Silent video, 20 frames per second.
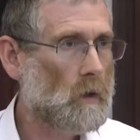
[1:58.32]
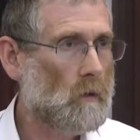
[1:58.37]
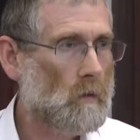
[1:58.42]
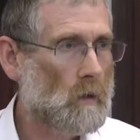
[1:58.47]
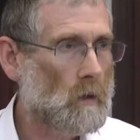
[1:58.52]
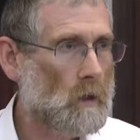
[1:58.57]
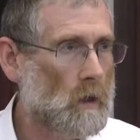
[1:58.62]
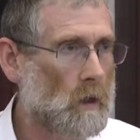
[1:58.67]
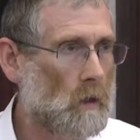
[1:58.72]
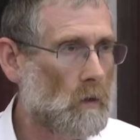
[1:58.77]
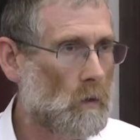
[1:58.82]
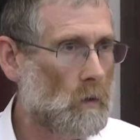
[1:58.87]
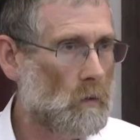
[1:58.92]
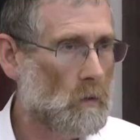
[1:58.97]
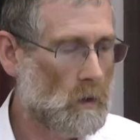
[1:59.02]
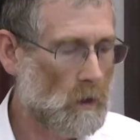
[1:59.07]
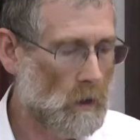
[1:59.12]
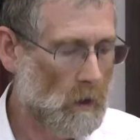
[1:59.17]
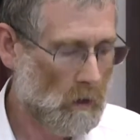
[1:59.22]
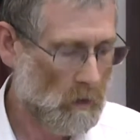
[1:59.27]
of the Cairo
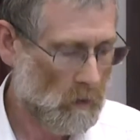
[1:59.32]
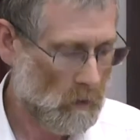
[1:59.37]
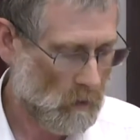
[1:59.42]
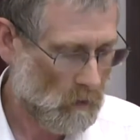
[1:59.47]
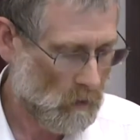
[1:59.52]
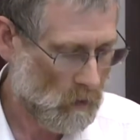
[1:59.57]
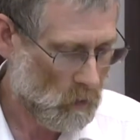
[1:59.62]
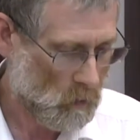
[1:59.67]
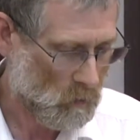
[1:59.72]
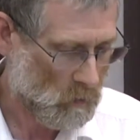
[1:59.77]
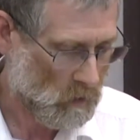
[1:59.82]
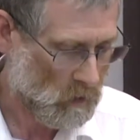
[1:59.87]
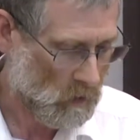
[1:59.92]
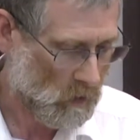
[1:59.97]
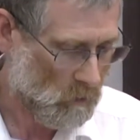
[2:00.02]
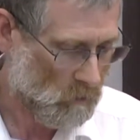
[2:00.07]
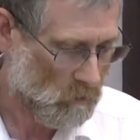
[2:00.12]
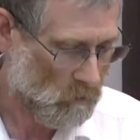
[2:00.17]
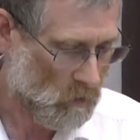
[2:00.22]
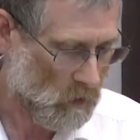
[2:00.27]
Gniza, it
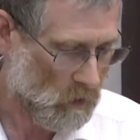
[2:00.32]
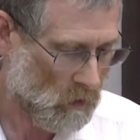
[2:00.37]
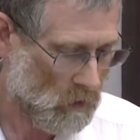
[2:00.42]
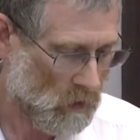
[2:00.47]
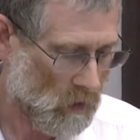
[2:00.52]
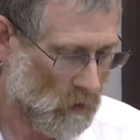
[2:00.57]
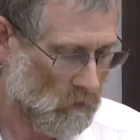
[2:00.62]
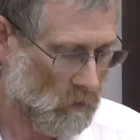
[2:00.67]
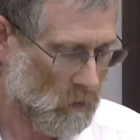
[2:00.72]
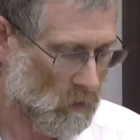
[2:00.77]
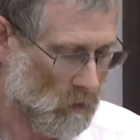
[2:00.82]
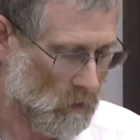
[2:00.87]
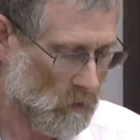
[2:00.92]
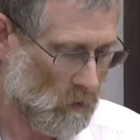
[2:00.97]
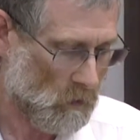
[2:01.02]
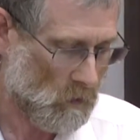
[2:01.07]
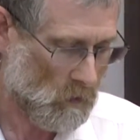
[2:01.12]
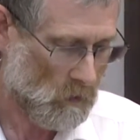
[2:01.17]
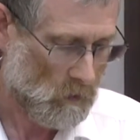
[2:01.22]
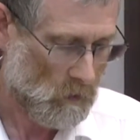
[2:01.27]
became very
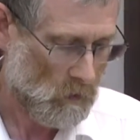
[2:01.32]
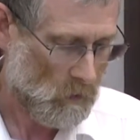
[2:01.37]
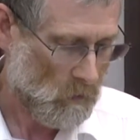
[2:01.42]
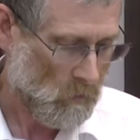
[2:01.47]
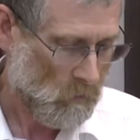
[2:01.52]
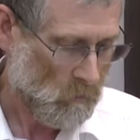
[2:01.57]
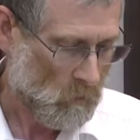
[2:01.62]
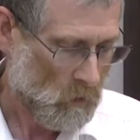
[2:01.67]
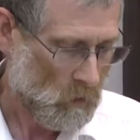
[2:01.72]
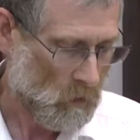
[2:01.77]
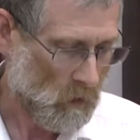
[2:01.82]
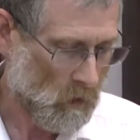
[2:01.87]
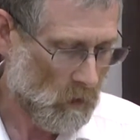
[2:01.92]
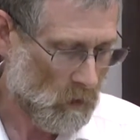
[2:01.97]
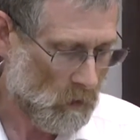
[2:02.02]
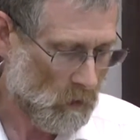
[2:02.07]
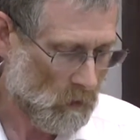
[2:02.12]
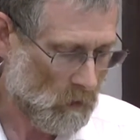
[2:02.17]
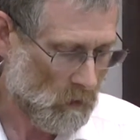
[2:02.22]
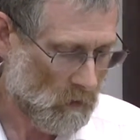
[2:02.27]
evident to
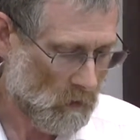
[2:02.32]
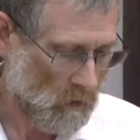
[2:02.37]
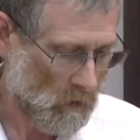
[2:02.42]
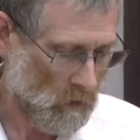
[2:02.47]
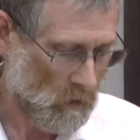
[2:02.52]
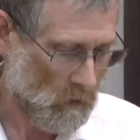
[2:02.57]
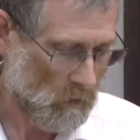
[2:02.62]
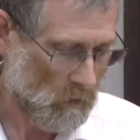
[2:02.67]
scholars